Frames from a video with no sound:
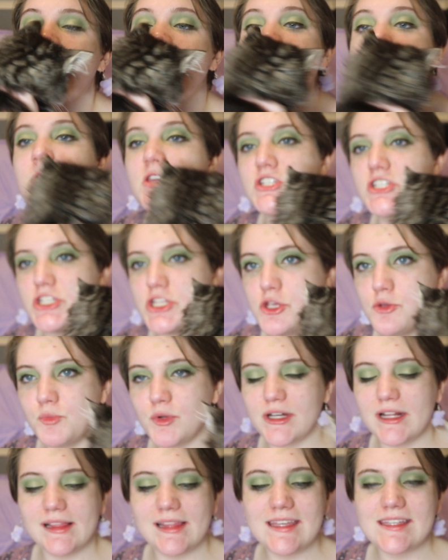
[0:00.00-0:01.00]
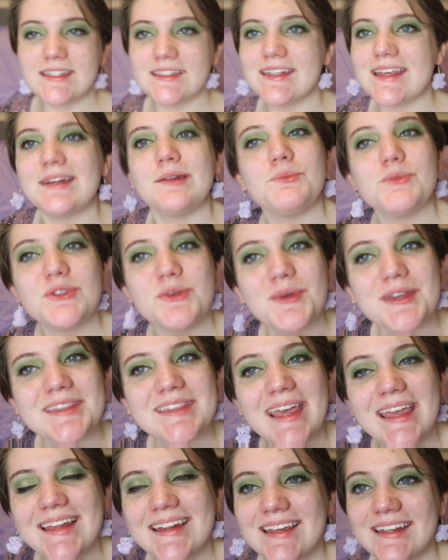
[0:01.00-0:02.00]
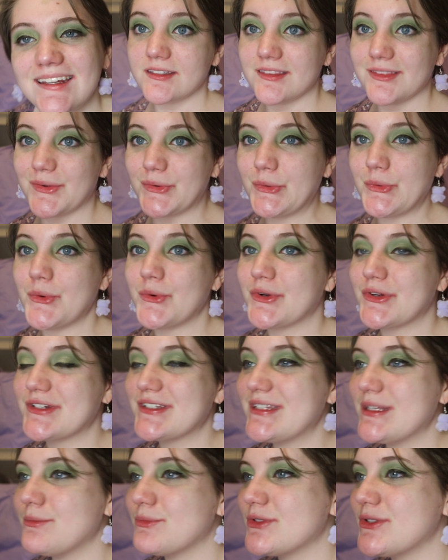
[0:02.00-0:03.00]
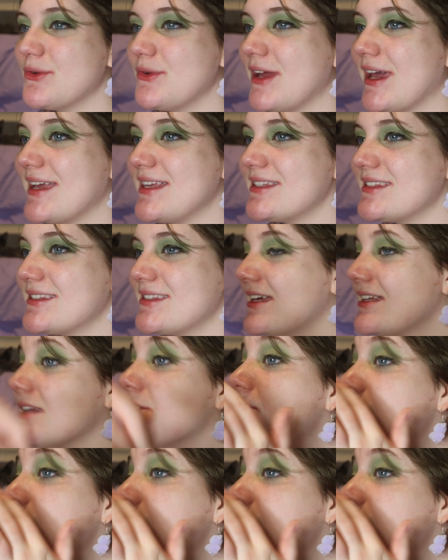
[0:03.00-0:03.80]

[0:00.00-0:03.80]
Hamish and Hubert at least, and I'm so excited. Their new owners seem so nice, and I'm